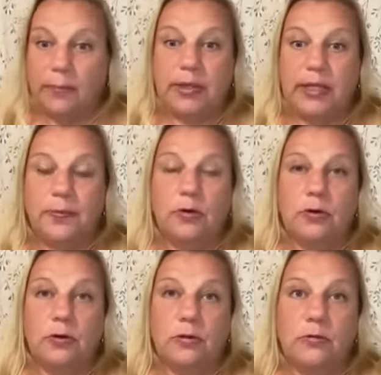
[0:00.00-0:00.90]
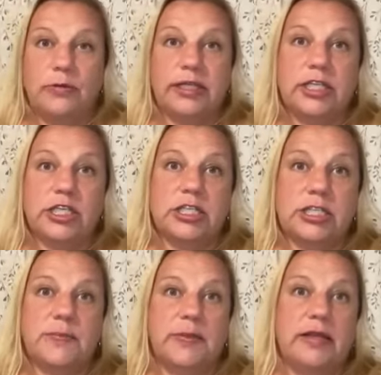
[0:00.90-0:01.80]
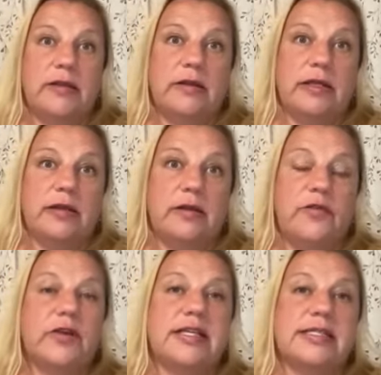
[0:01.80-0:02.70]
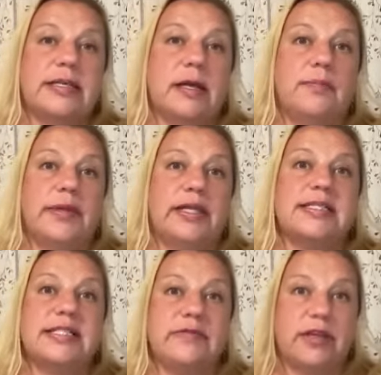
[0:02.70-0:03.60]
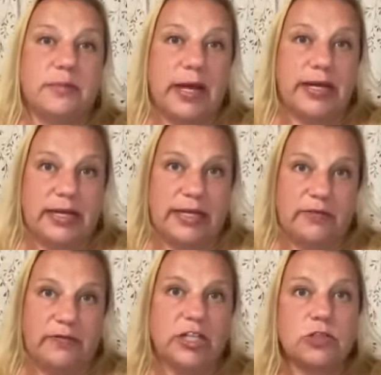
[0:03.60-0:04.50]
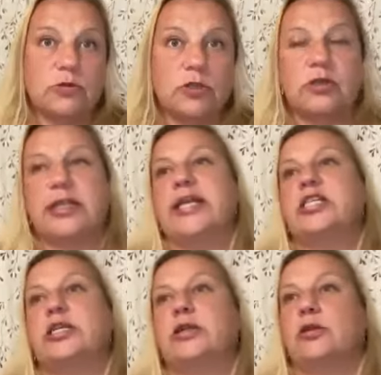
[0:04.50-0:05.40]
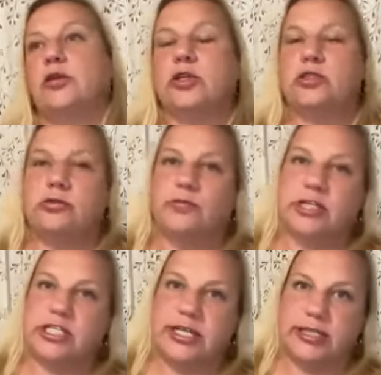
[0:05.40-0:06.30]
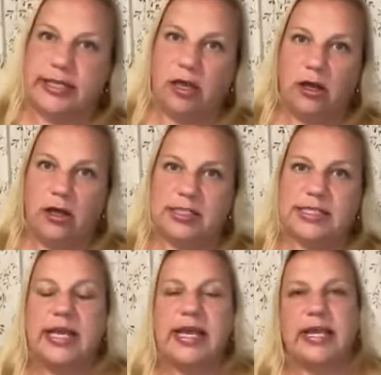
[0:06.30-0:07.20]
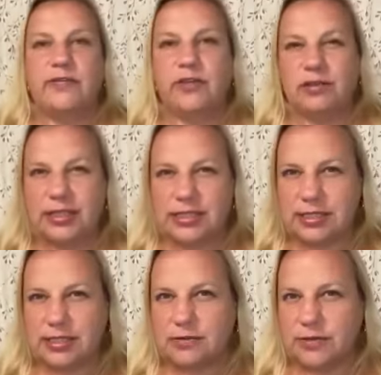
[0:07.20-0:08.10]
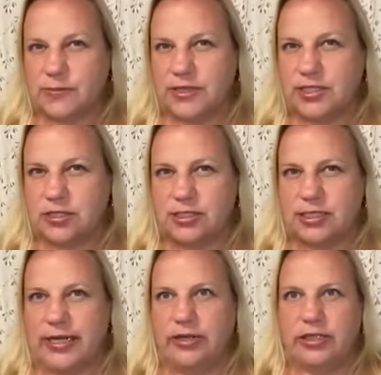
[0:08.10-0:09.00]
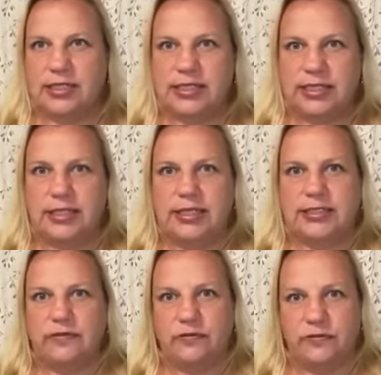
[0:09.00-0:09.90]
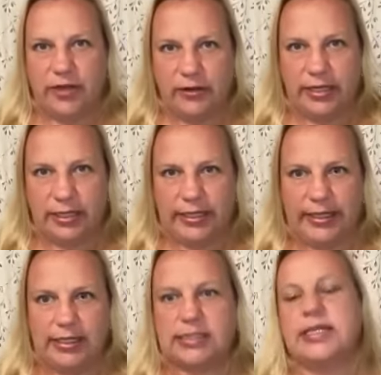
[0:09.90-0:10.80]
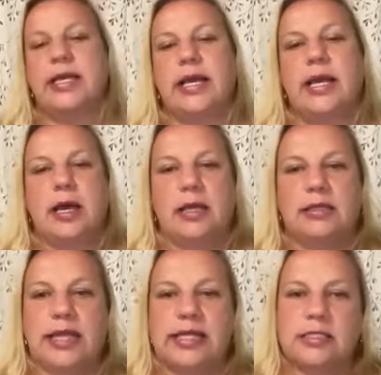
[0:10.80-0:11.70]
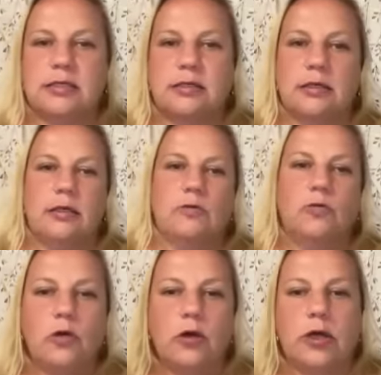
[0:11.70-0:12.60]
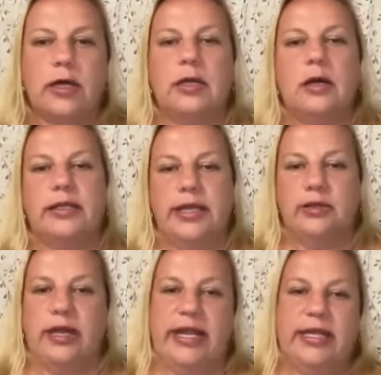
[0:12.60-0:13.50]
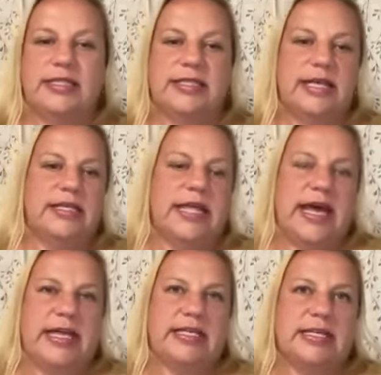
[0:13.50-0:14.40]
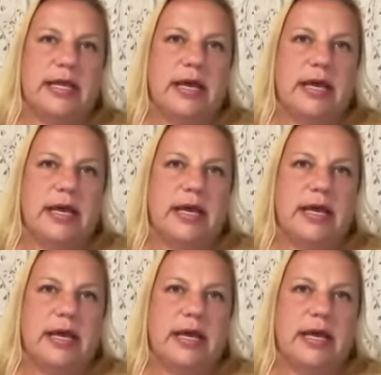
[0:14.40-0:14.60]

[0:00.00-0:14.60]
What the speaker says: people really should just be, focusing on being a civic-minded individual. They should learn to appreciate the arts. And if you listen to what Spencer's saying, you could see that it's a very elitist. Lester Ward, on the other hand, said that